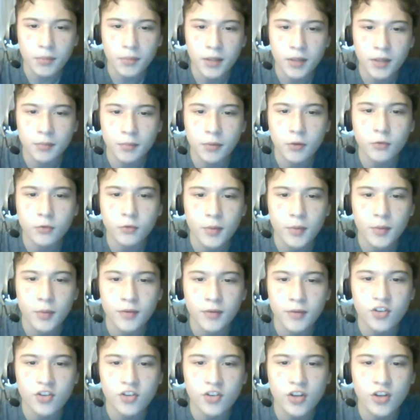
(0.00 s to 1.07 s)
people from
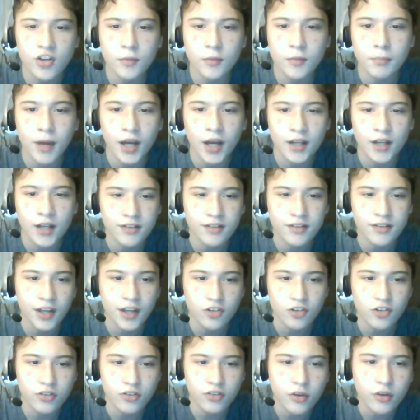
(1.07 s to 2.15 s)
Invasion of the Body
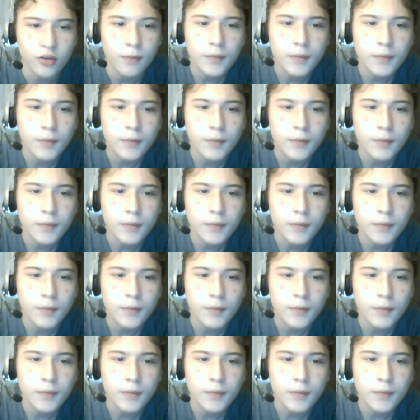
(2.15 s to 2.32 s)
Snatchers.